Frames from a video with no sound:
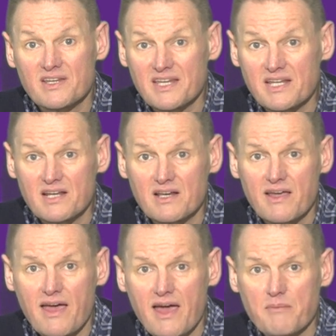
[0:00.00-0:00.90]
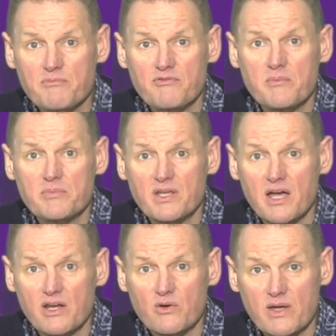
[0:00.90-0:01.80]
the needle cap from the
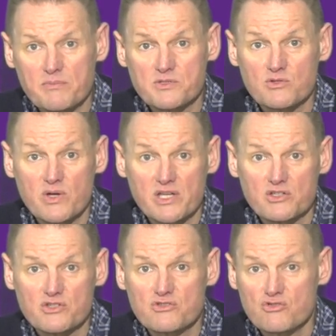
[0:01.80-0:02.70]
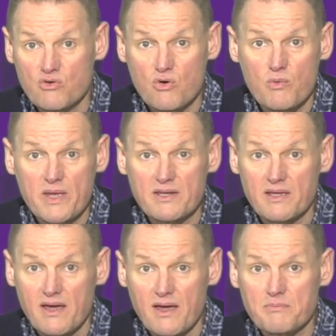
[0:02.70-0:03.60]
Innohep syringe. Throw away the
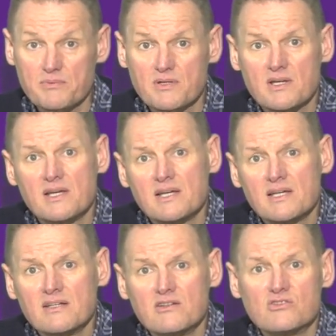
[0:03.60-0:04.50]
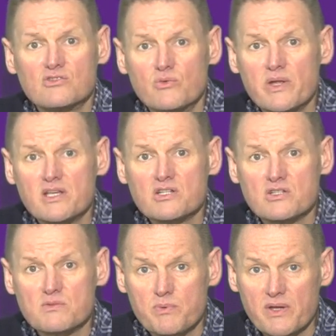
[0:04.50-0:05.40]
cap. The syringe
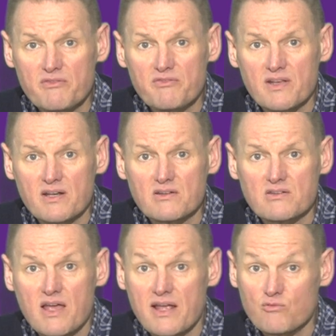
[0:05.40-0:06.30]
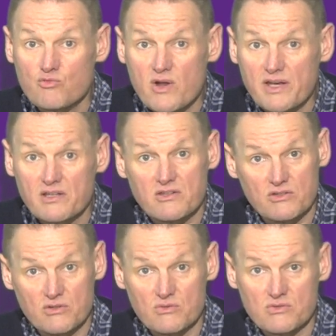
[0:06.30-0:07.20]
is pre-filled and ready to
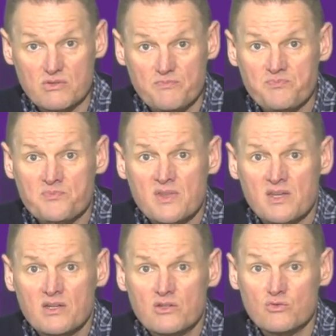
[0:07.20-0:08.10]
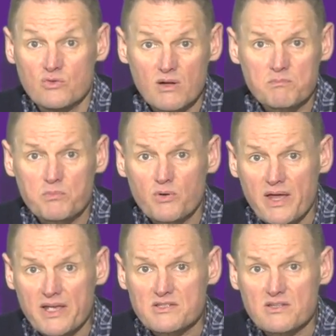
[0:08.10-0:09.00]
use. Do not
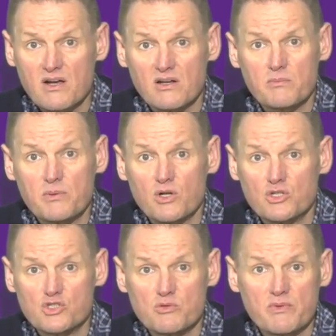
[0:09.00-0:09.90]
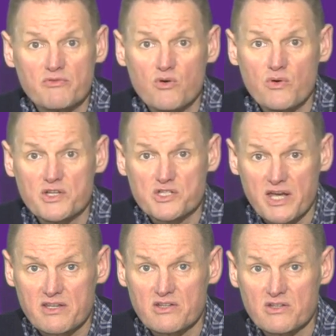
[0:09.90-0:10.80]
press on the plunger before
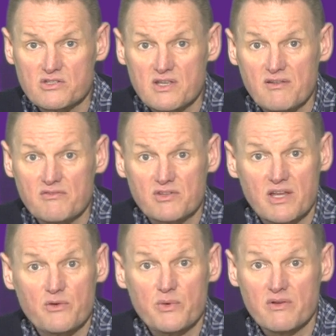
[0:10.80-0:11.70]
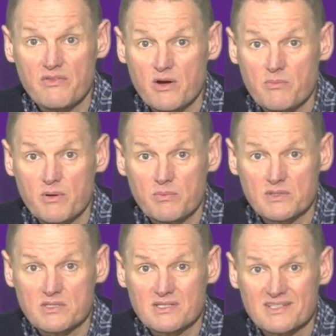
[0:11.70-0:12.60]
injecting yourself to get rid of air
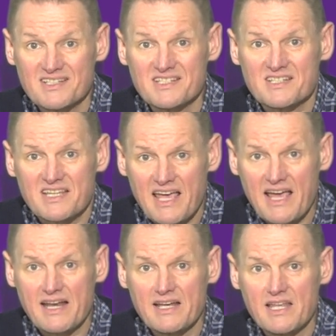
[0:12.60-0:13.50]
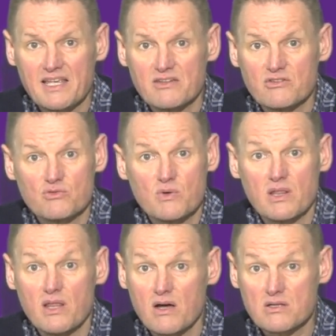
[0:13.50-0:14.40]
bubbles. This can lead to a
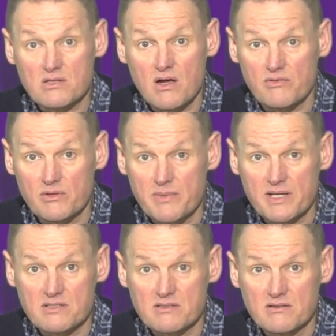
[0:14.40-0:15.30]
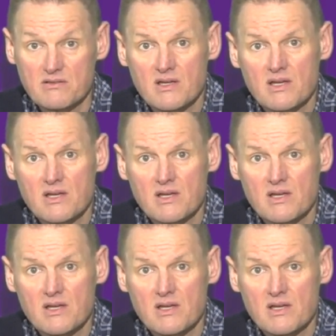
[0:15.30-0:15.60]
loss of the medicine.